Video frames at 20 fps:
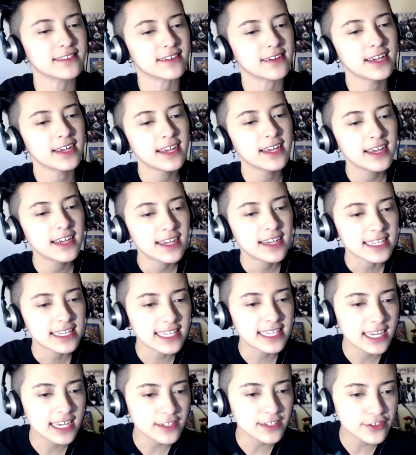So
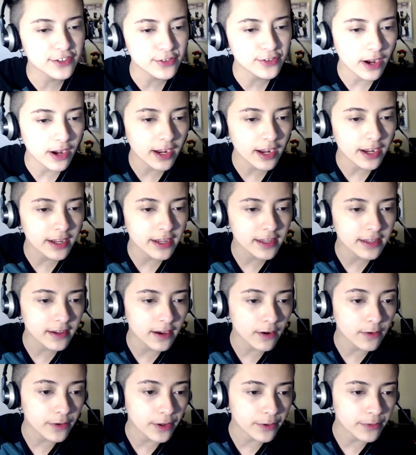yeah,
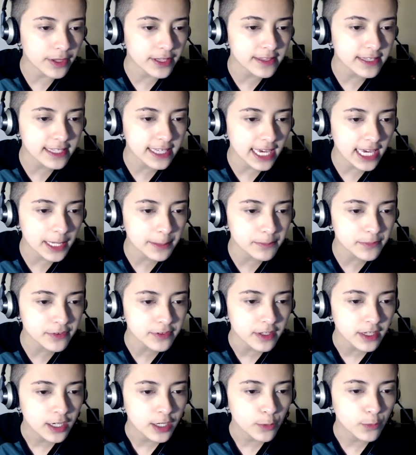oh no, in the games,
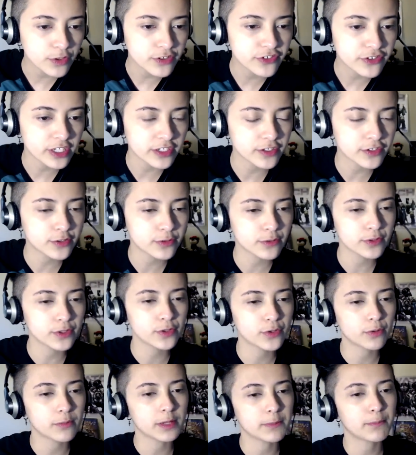which gender do you
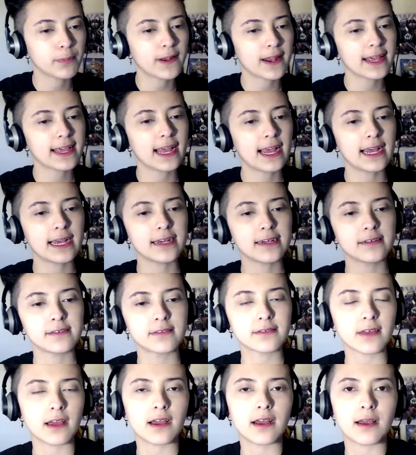normally play
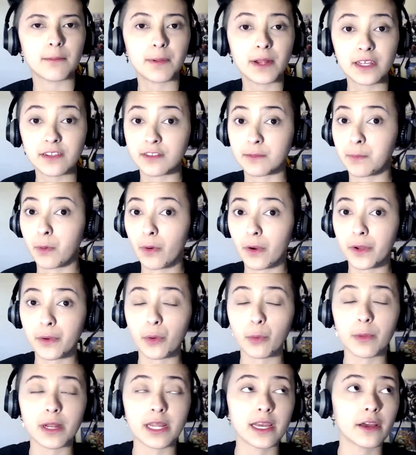as? Play as the boy
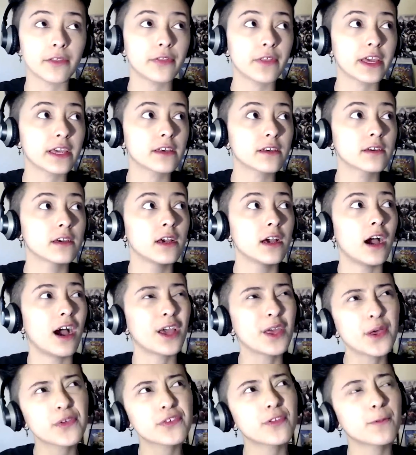normally, I think. I
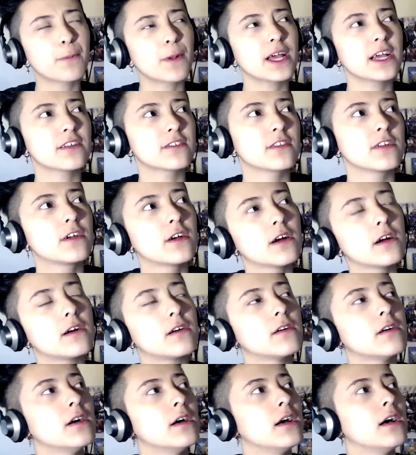used to play as the
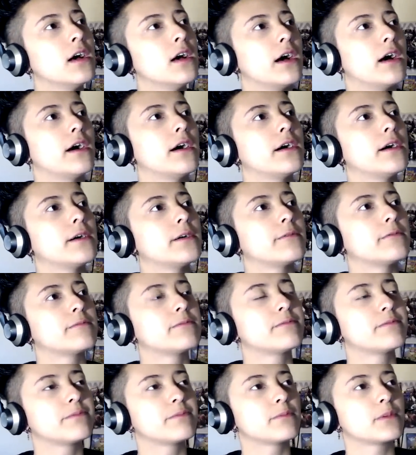girl,
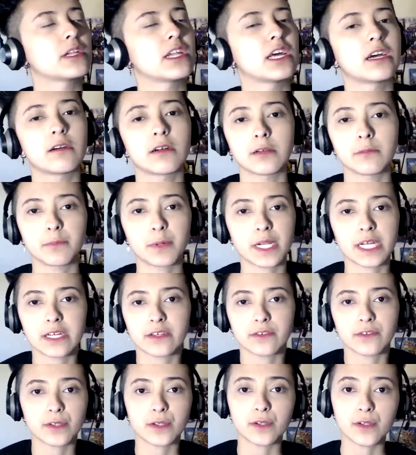but now I play
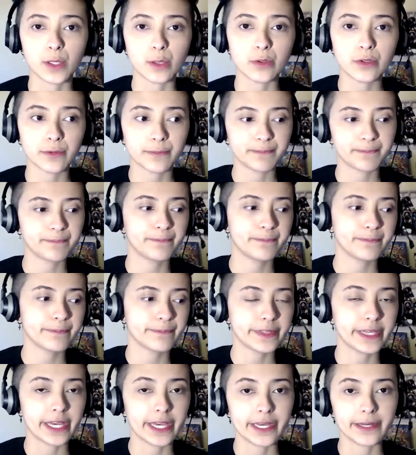as the dude.
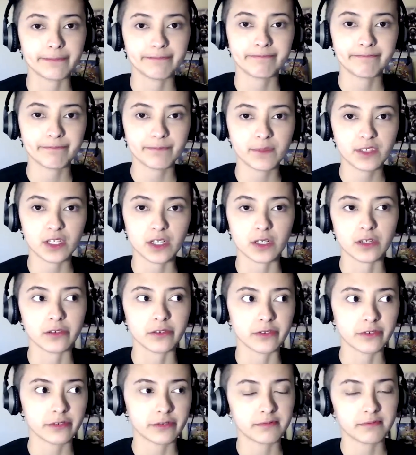Yeah,
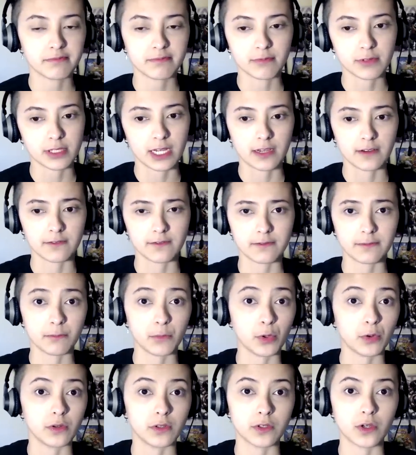because we have
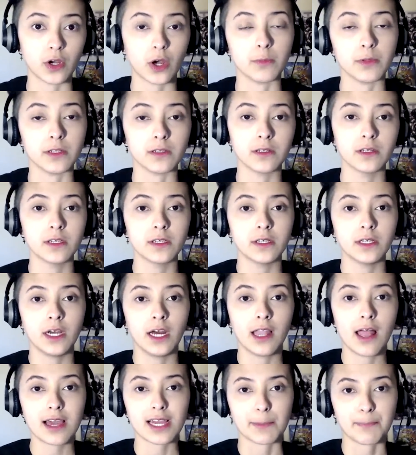more in common.
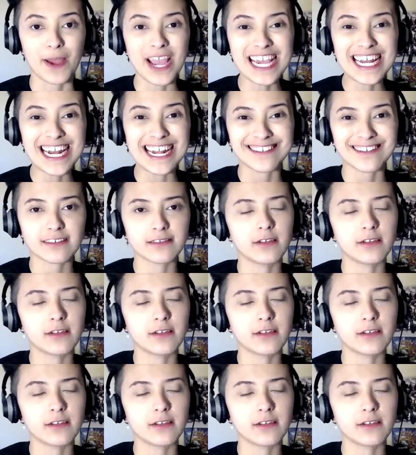like a penis!